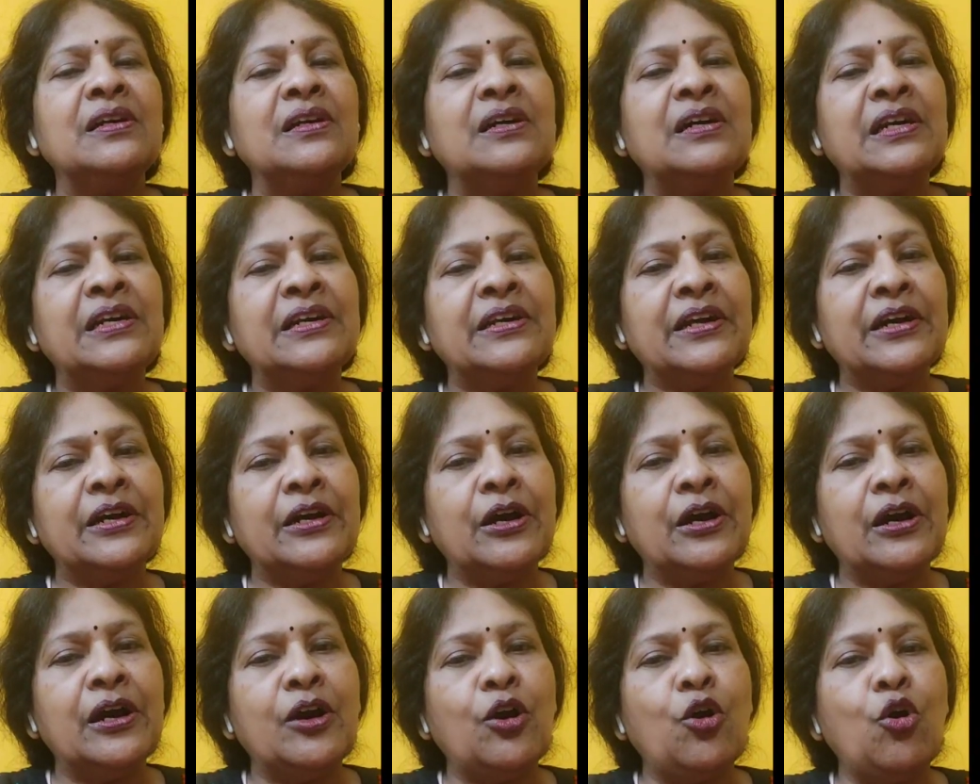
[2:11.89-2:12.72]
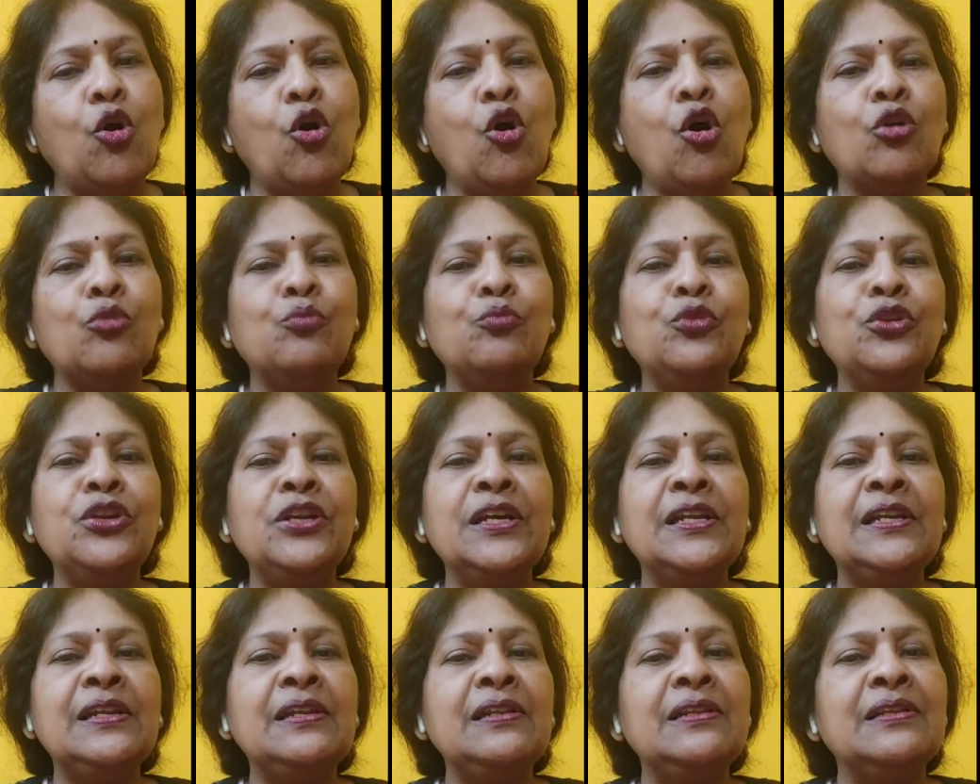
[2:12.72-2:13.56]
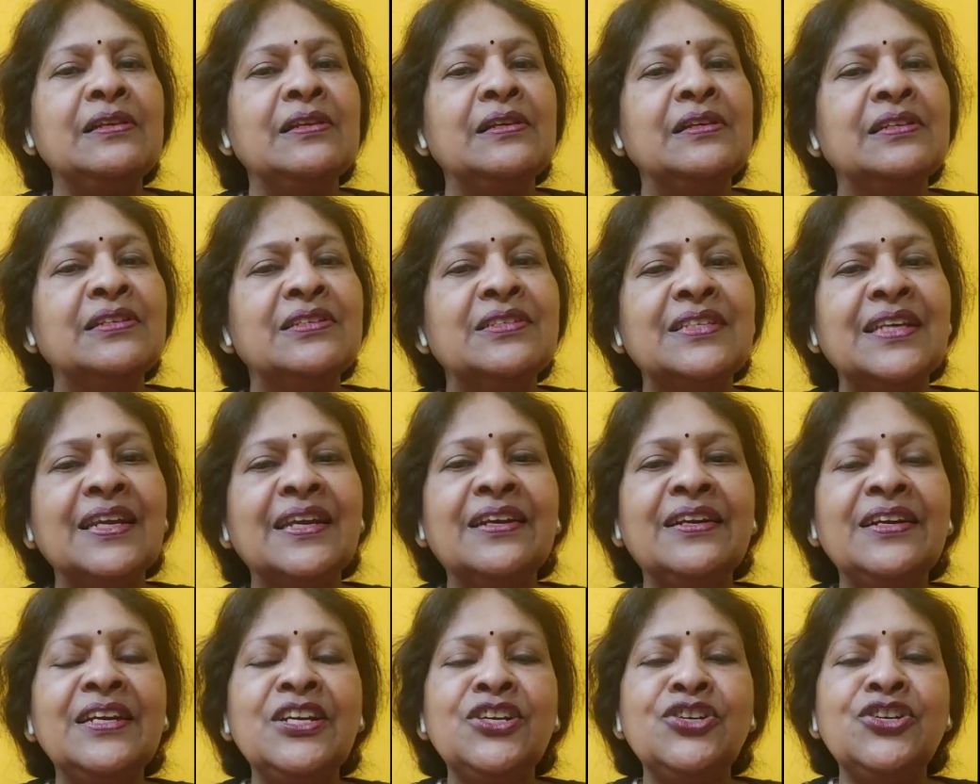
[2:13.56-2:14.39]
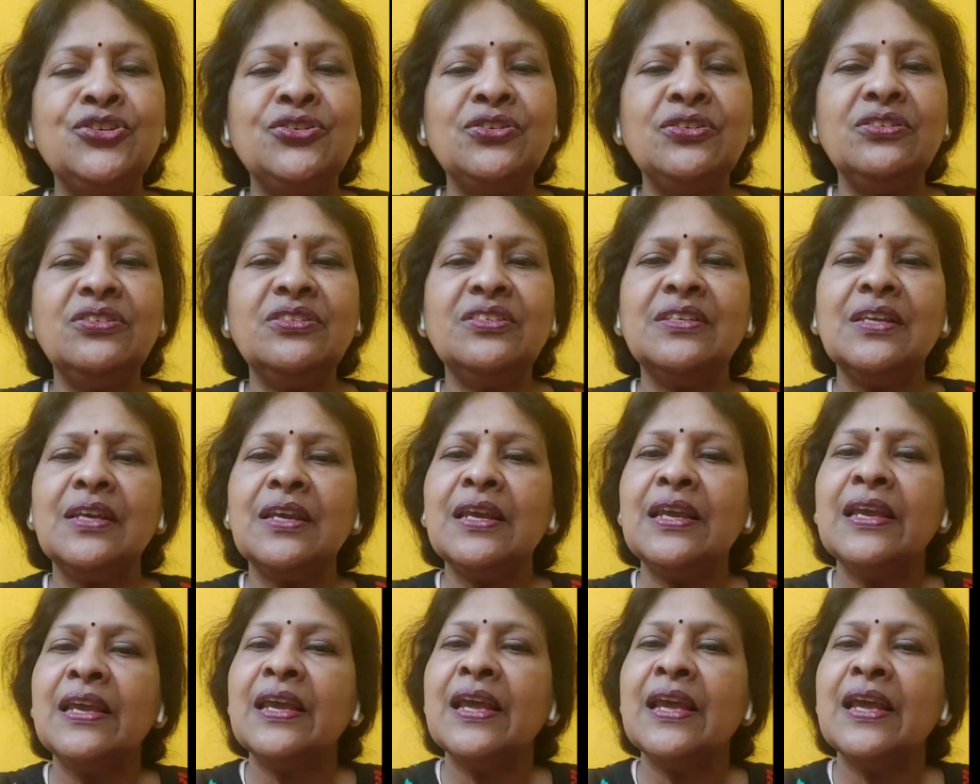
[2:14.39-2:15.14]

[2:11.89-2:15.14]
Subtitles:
her hormonal secretions,